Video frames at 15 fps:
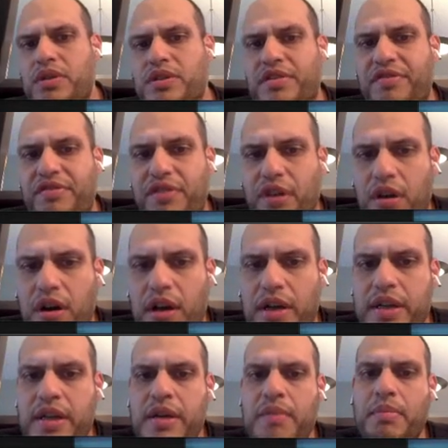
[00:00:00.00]
that was a
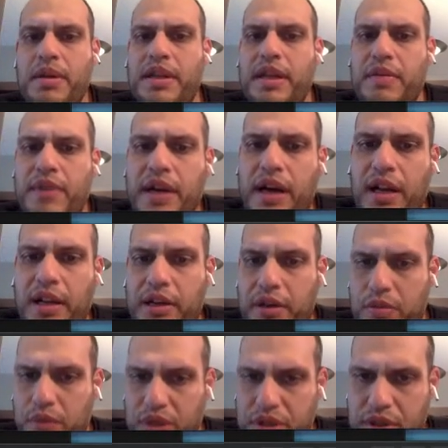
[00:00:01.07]
fraud, but in
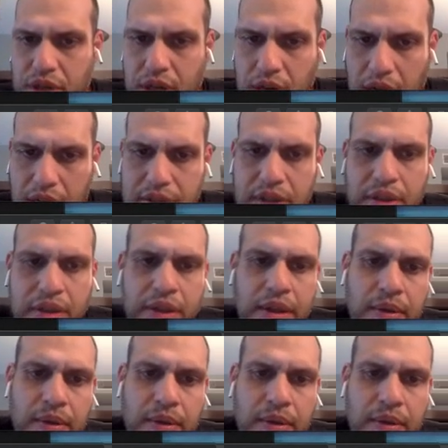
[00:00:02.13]
reality was not.